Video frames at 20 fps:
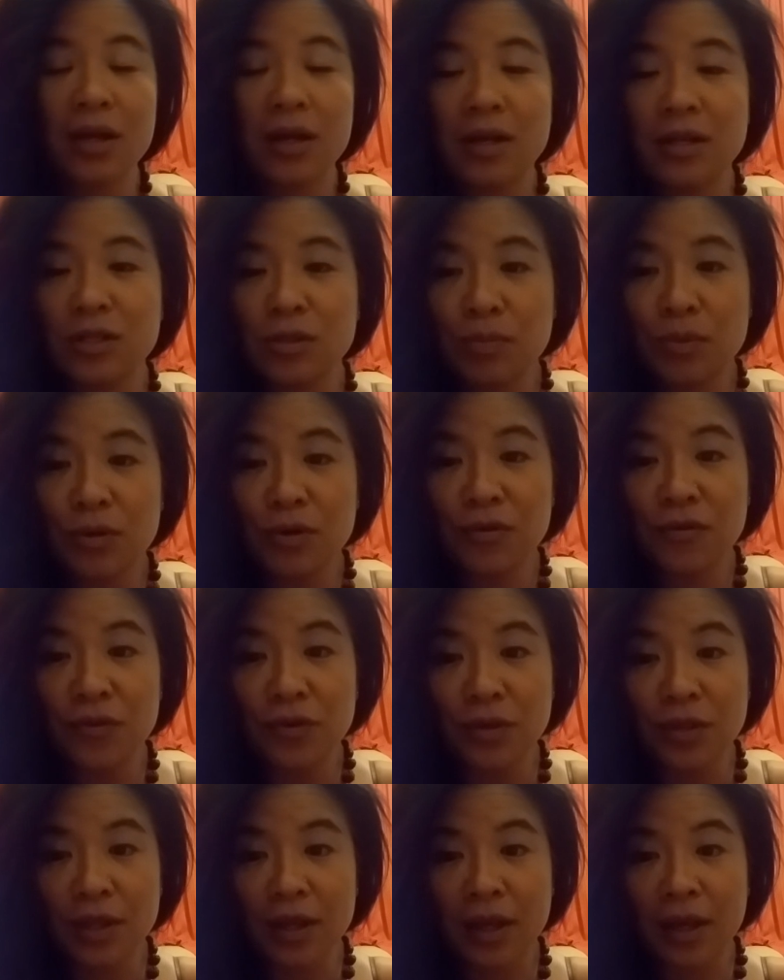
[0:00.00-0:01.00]
a beautiful
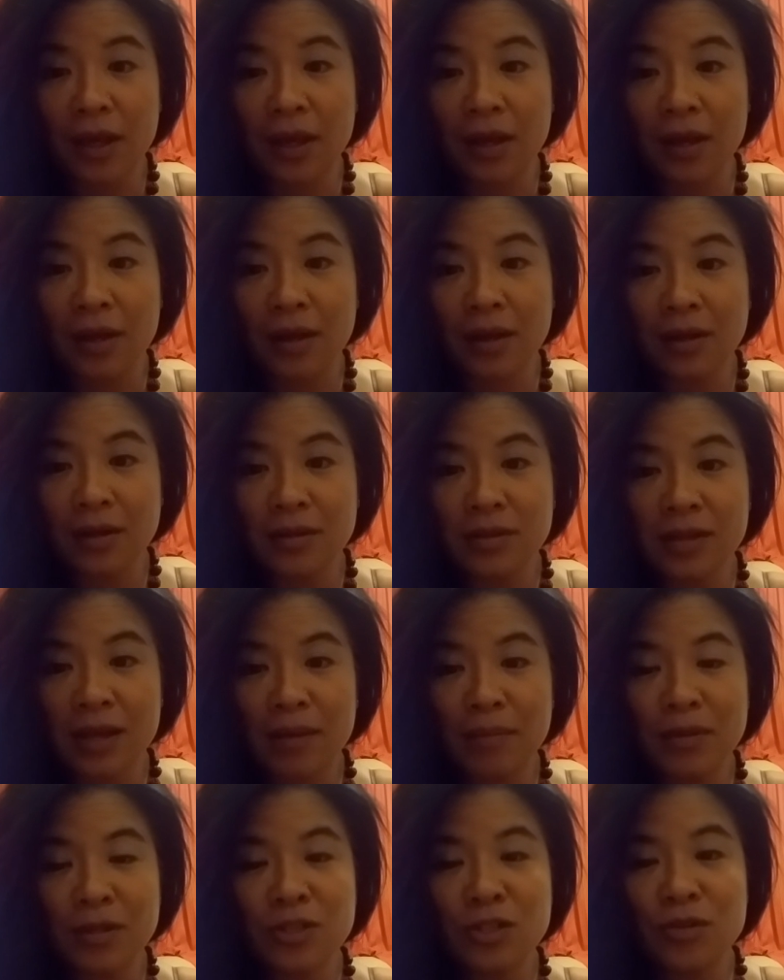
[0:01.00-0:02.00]
thing because that
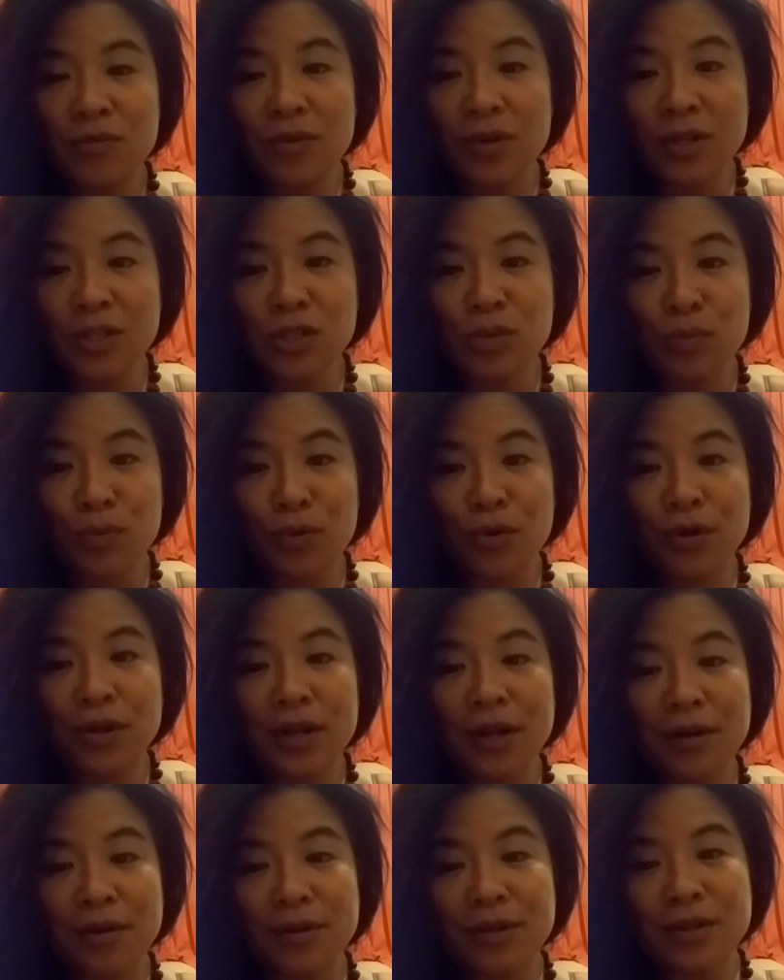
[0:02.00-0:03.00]
means you've explored
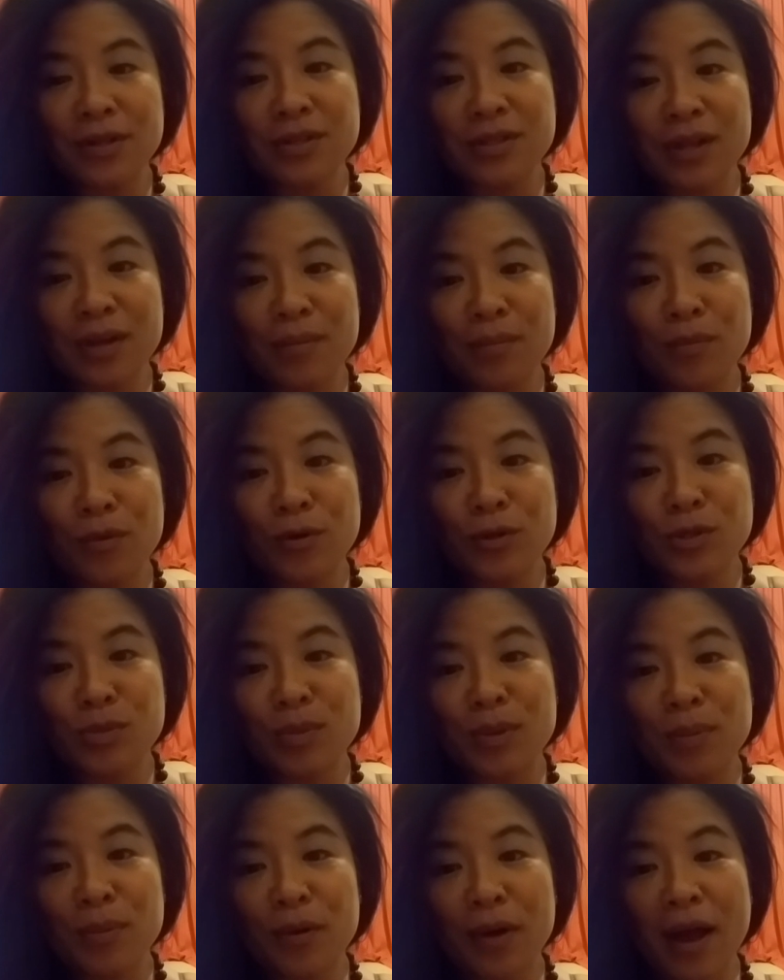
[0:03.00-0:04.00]
areas that most
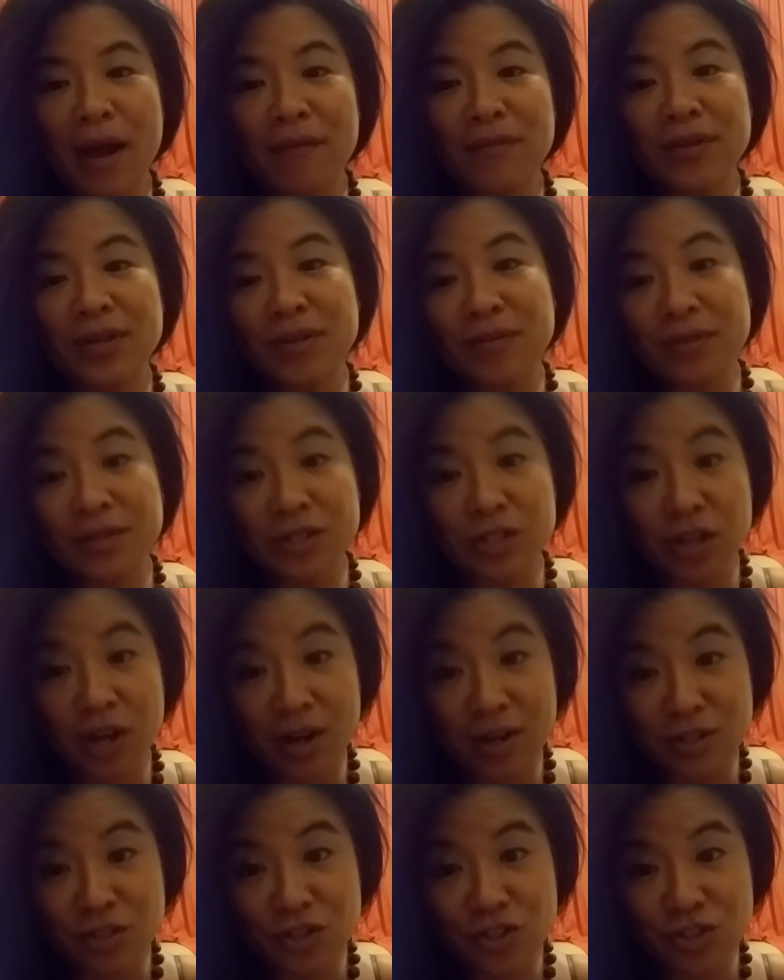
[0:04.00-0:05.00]
people haven't even
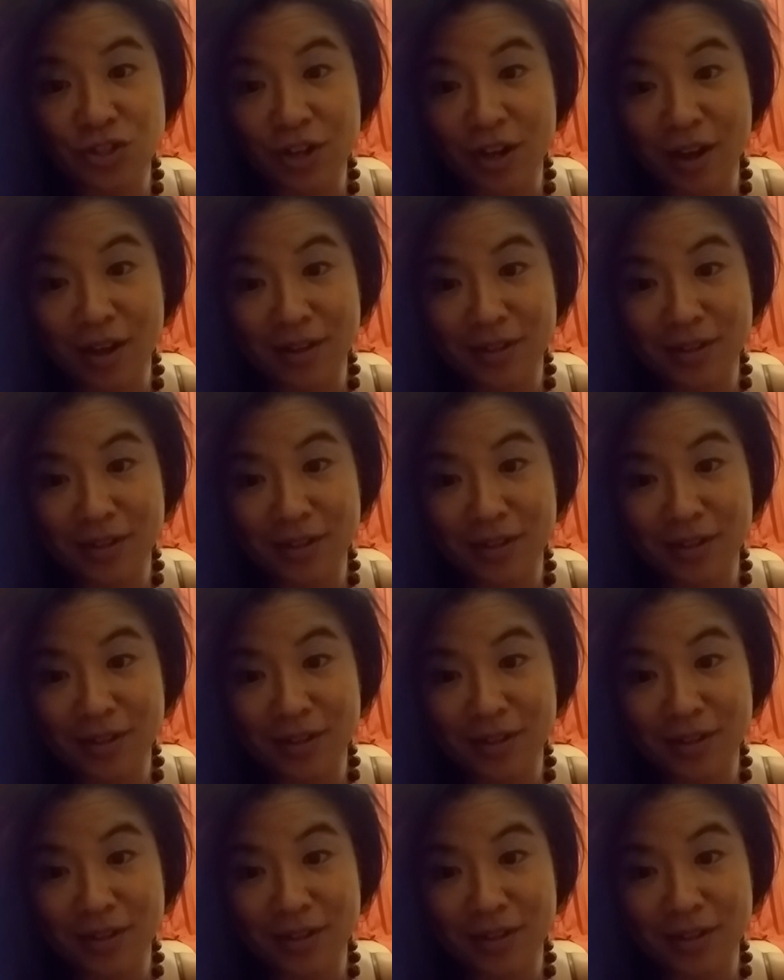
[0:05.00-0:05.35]
touched yet.